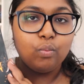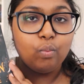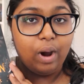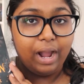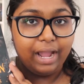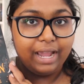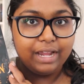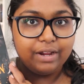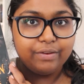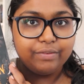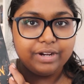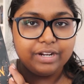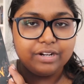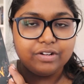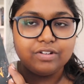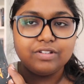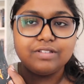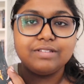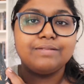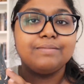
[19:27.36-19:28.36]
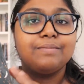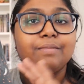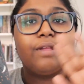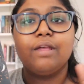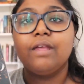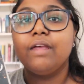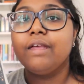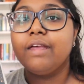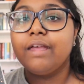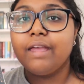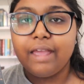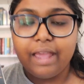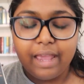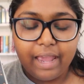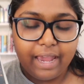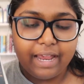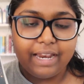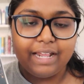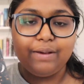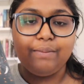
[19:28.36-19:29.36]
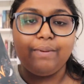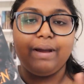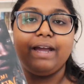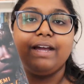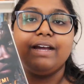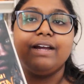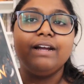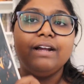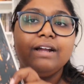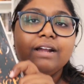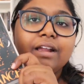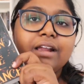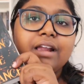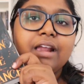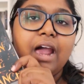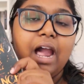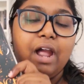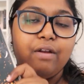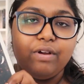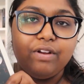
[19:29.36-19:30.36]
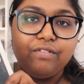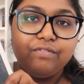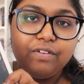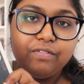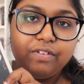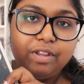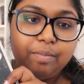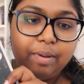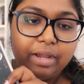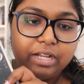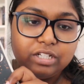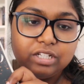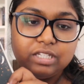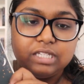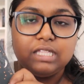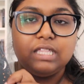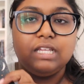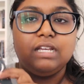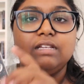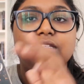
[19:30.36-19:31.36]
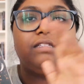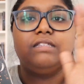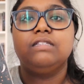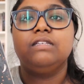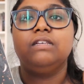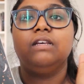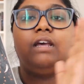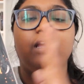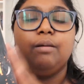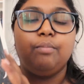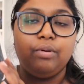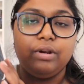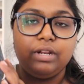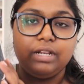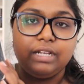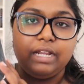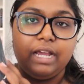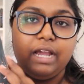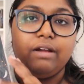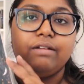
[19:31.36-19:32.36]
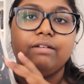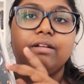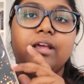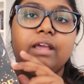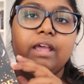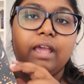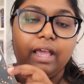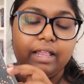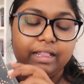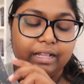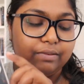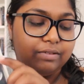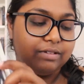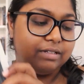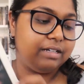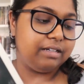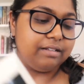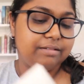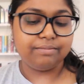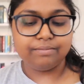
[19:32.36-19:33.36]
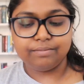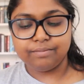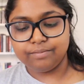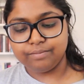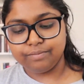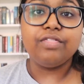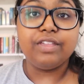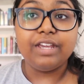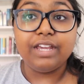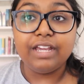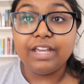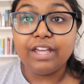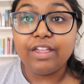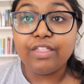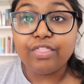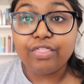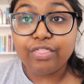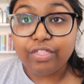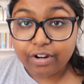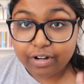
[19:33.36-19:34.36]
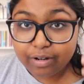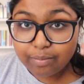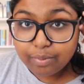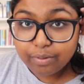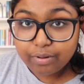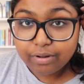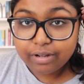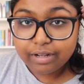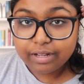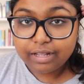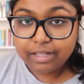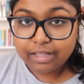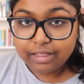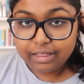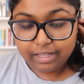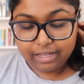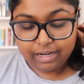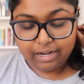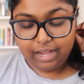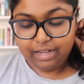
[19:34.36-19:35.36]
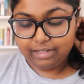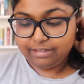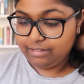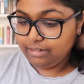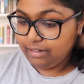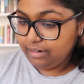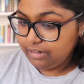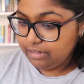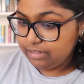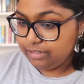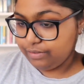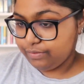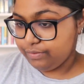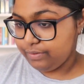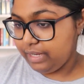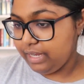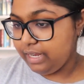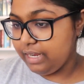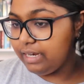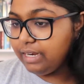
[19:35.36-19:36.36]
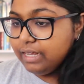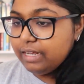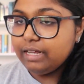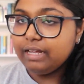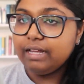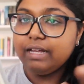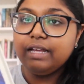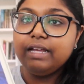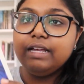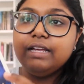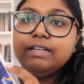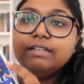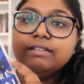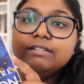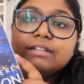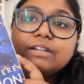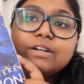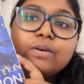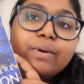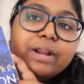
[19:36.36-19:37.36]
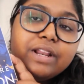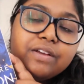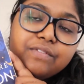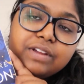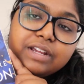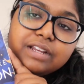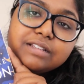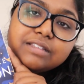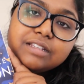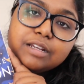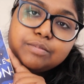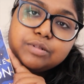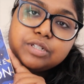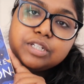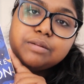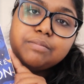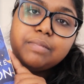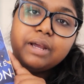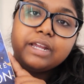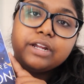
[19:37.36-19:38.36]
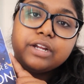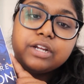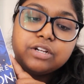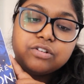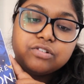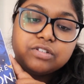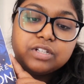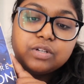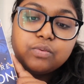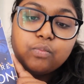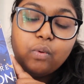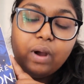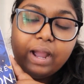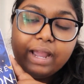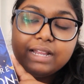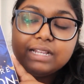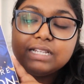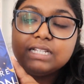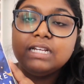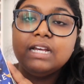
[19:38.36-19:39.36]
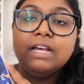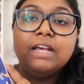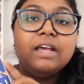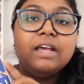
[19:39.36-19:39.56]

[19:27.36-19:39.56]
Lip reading: YA readers. Anyway, I read 50 pages of this, put it down, and that was it. The third book then I started to read is The Guinevere Deception by Kiersten White.